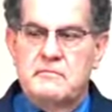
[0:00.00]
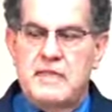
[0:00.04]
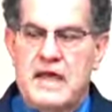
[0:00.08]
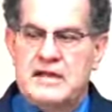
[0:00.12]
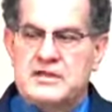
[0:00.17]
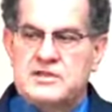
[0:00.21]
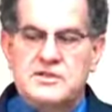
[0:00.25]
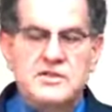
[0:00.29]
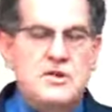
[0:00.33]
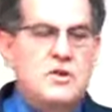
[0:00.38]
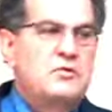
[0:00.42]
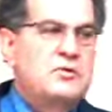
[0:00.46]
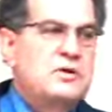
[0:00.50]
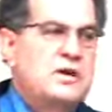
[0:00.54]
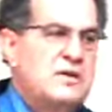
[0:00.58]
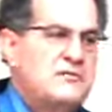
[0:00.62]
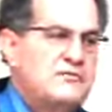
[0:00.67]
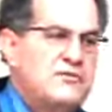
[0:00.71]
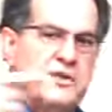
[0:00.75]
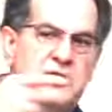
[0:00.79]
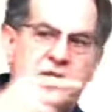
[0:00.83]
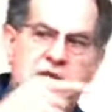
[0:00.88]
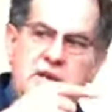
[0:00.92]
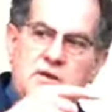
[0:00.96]
that's no
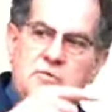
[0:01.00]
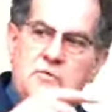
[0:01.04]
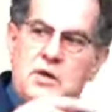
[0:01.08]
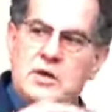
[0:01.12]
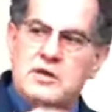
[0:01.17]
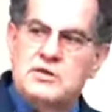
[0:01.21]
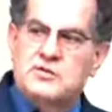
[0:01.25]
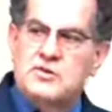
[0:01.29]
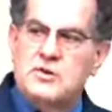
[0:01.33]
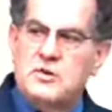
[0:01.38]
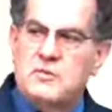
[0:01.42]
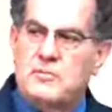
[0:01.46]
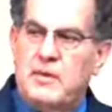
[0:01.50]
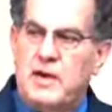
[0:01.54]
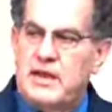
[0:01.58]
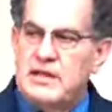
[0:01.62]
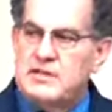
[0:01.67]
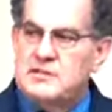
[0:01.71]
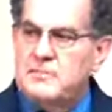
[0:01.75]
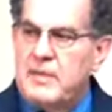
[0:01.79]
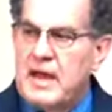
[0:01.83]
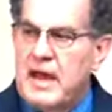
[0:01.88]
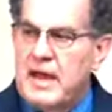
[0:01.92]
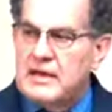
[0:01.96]
different than what took
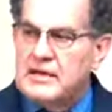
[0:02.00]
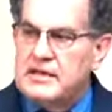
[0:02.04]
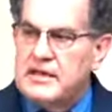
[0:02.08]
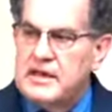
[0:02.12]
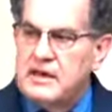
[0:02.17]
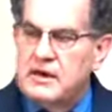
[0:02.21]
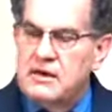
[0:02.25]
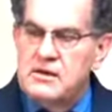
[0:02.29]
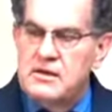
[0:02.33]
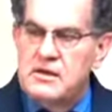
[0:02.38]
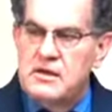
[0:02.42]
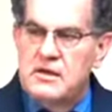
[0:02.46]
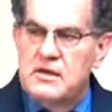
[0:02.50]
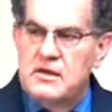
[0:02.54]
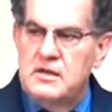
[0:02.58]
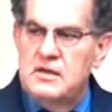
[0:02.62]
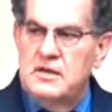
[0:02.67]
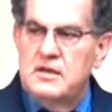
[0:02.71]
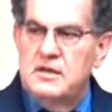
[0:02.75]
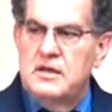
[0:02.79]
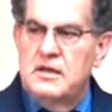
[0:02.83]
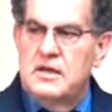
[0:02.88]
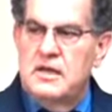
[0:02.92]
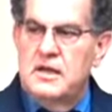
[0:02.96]
place back there
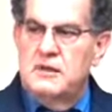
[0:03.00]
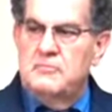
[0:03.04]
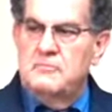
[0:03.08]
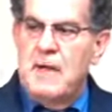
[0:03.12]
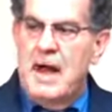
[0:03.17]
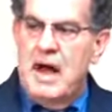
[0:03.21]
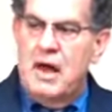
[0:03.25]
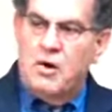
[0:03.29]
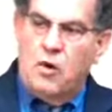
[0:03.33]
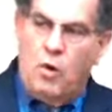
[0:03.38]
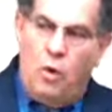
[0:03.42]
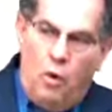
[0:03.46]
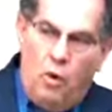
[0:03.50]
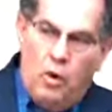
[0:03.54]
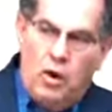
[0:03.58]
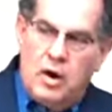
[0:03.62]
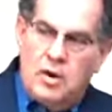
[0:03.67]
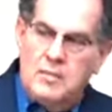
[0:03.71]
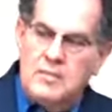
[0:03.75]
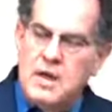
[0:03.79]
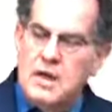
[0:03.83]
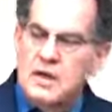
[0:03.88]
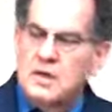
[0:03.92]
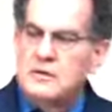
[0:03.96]
at Mount
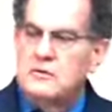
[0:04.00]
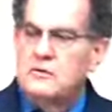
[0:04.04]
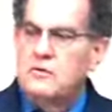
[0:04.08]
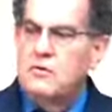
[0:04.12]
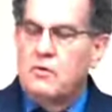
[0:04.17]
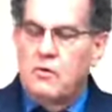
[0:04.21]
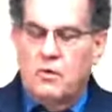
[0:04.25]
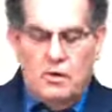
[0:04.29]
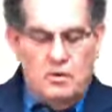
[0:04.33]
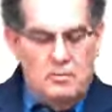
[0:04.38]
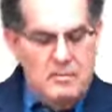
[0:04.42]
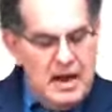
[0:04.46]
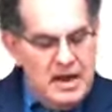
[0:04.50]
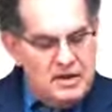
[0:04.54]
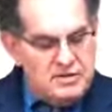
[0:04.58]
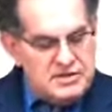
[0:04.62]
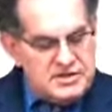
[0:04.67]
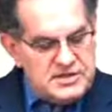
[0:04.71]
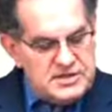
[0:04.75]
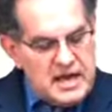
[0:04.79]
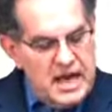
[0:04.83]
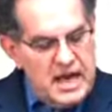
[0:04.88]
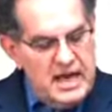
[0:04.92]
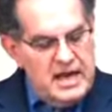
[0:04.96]
Horeb or
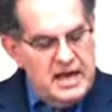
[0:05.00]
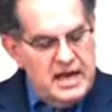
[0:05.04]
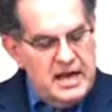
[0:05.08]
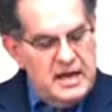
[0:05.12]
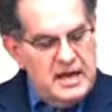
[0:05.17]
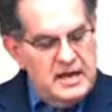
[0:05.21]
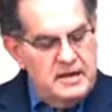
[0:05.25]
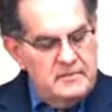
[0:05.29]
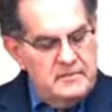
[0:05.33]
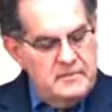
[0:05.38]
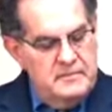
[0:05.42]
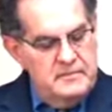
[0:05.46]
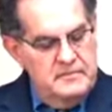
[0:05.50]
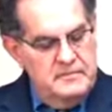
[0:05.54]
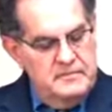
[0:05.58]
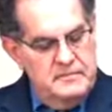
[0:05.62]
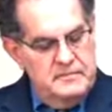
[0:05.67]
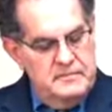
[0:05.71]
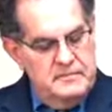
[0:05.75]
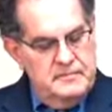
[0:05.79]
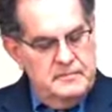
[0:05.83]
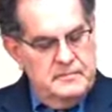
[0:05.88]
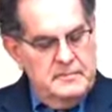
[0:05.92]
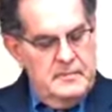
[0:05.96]
Mount Sinai
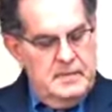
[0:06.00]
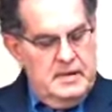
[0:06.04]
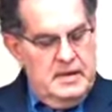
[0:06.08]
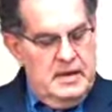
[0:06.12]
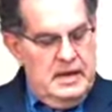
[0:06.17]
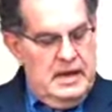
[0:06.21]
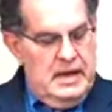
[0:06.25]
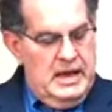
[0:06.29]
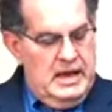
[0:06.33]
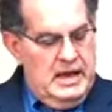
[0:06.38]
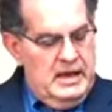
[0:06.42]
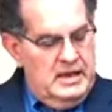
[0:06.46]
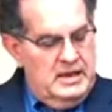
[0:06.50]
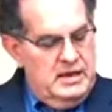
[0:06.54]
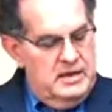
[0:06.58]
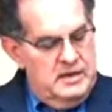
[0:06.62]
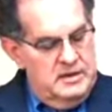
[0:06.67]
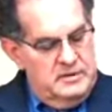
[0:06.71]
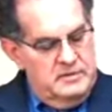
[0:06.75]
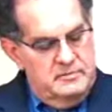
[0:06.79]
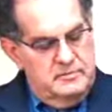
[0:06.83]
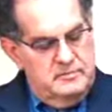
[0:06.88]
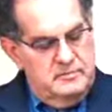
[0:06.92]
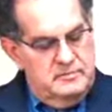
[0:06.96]
and
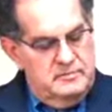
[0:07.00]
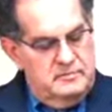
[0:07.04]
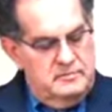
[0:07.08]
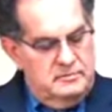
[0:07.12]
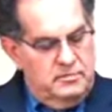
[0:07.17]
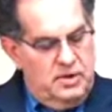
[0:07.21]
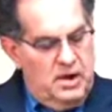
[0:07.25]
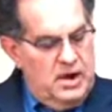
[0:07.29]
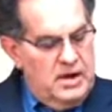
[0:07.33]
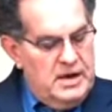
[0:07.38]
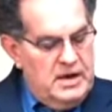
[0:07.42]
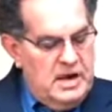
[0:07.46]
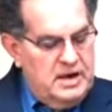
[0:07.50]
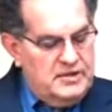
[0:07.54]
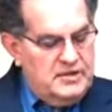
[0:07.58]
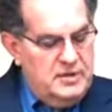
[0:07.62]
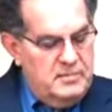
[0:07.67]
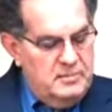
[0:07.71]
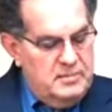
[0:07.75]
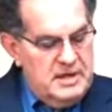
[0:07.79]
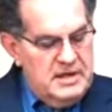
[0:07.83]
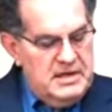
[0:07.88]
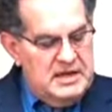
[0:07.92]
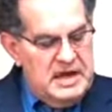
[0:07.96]
brought
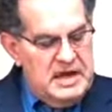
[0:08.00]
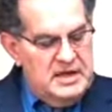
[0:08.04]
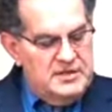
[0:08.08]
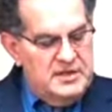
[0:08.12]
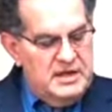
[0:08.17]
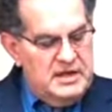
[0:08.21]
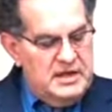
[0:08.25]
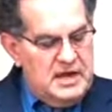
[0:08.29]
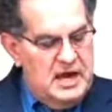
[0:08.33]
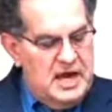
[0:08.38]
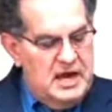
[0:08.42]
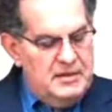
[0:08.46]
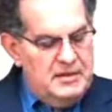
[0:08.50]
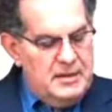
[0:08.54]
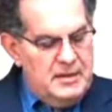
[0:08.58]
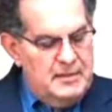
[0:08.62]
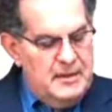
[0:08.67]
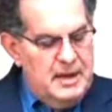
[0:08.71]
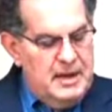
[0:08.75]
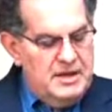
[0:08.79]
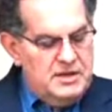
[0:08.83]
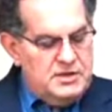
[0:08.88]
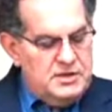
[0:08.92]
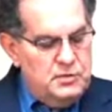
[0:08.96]
nothing but death and
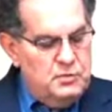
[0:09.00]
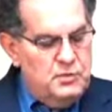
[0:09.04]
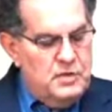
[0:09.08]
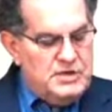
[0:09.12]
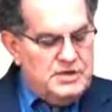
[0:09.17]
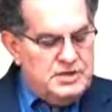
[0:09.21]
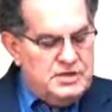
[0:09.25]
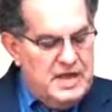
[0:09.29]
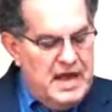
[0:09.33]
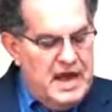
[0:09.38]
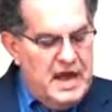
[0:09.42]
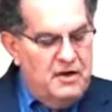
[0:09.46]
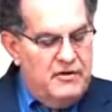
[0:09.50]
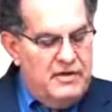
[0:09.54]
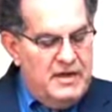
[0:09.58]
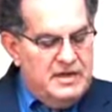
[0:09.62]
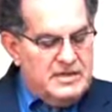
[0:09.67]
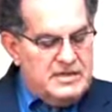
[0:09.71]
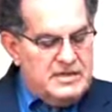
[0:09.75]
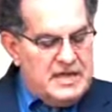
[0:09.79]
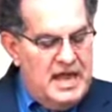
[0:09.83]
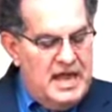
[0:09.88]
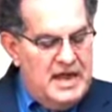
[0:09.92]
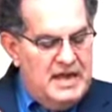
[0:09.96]
condemnation, which now
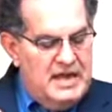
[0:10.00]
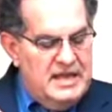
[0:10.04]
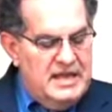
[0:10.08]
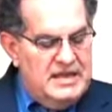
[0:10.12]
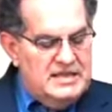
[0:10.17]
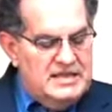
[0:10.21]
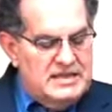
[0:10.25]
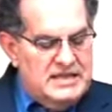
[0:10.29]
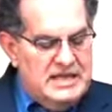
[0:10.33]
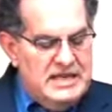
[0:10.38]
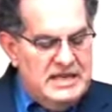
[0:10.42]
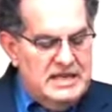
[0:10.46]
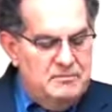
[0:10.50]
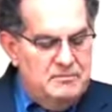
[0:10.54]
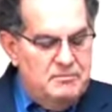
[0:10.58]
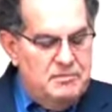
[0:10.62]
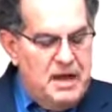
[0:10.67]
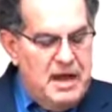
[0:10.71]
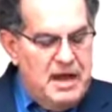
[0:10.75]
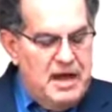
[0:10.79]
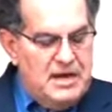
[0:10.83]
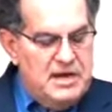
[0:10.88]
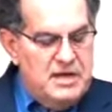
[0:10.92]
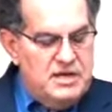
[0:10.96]
is and is in
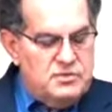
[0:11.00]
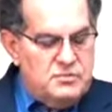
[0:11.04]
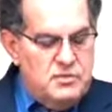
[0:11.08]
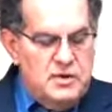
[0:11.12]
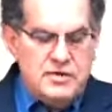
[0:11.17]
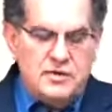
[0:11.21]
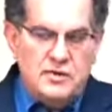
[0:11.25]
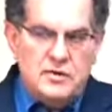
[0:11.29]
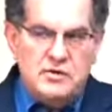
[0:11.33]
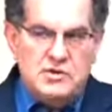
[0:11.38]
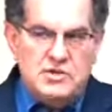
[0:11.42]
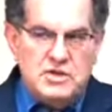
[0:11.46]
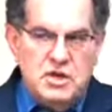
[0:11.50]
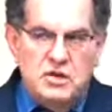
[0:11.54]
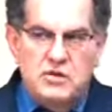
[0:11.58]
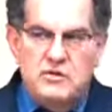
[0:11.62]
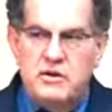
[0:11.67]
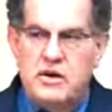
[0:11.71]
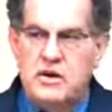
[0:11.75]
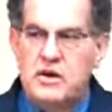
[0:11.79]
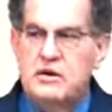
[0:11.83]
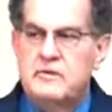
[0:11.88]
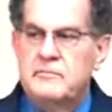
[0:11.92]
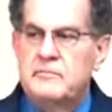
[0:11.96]
bondage with her
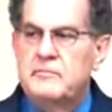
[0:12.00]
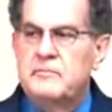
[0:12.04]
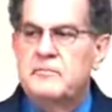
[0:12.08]
children.